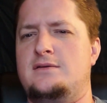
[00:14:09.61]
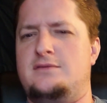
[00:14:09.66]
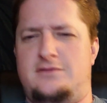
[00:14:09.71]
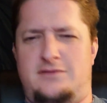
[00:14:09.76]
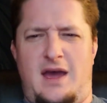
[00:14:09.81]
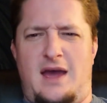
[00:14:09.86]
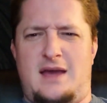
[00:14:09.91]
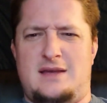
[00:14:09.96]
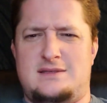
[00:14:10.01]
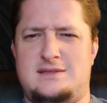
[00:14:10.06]

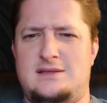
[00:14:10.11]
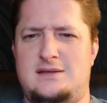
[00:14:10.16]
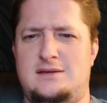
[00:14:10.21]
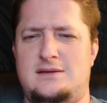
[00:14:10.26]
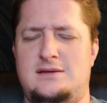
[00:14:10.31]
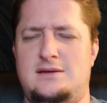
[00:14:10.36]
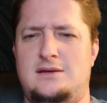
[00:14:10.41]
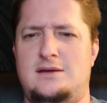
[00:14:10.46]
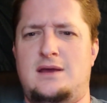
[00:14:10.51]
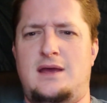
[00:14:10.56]
fast
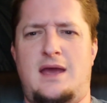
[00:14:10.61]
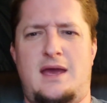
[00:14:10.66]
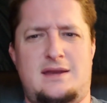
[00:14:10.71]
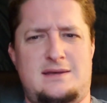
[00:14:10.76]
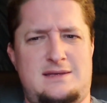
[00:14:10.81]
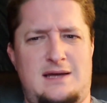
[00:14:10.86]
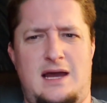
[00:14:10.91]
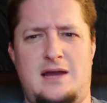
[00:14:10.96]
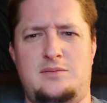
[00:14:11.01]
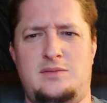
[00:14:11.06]

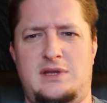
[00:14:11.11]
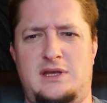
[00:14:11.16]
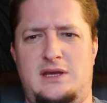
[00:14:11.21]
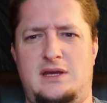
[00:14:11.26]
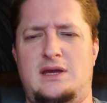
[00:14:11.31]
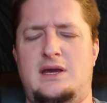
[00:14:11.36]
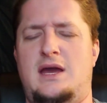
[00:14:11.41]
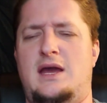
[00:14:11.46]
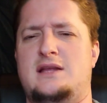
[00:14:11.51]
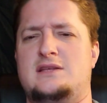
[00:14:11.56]
and
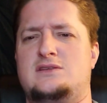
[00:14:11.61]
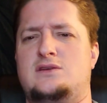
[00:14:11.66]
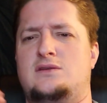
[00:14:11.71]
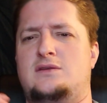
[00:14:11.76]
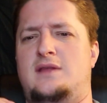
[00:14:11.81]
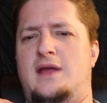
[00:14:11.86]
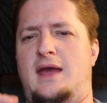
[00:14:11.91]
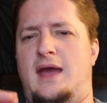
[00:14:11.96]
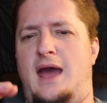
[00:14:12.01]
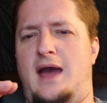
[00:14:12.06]
timely, and so
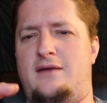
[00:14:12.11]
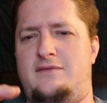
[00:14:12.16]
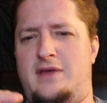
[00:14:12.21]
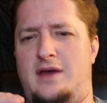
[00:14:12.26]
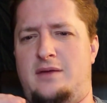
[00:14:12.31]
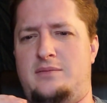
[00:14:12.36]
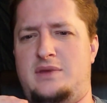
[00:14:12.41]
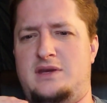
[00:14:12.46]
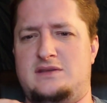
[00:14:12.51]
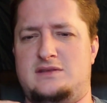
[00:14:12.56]
they have
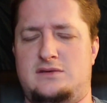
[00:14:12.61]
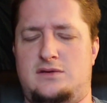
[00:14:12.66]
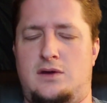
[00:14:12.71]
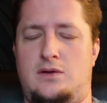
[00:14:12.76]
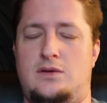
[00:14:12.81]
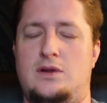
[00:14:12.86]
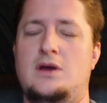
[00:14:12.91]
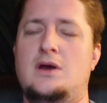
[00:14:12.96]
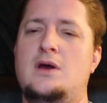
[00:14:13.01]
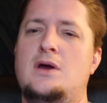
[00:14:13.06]
that piece of
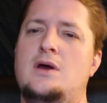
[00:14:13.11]
code.